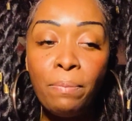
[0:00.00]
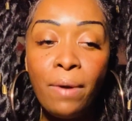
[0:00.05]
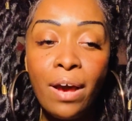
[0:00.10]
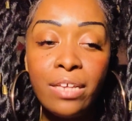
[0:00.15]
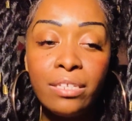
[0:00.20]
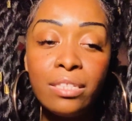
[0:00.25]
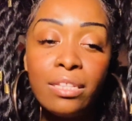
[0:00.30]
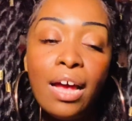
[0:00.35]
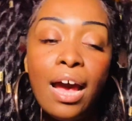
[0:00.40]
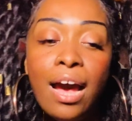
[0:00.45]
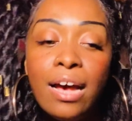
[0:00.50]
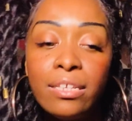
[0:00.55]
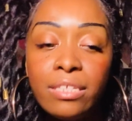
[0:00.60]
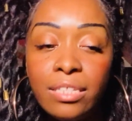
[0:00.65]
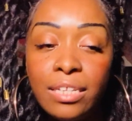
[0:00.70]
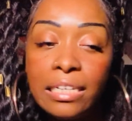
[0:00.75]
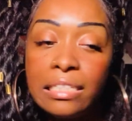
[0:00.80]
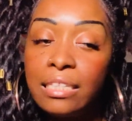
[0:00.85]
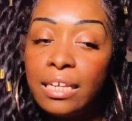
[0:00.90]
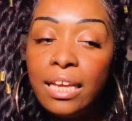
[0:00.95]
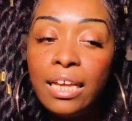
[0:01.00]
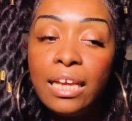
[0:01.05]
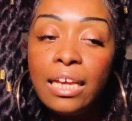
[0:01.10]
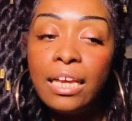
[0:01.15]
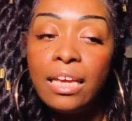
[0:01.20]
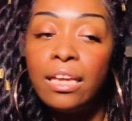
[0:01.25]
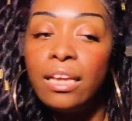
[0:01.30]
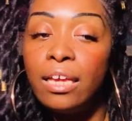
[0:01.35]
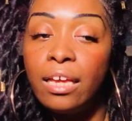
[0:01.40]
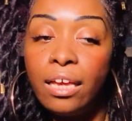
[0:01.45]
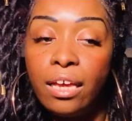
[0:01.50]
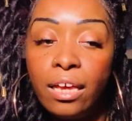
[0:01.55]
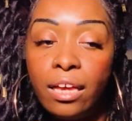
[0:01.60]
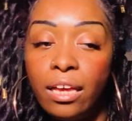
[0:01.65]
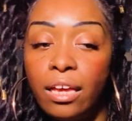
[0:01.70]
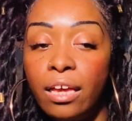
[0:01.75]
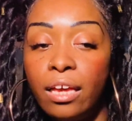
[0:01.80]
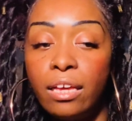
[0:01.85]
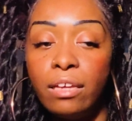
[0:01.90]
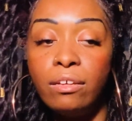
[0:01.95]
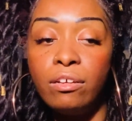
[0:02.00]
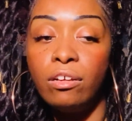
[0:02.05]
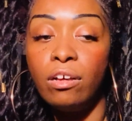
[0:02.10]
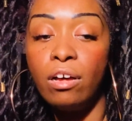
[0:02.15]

person that has this. He, he, he, he.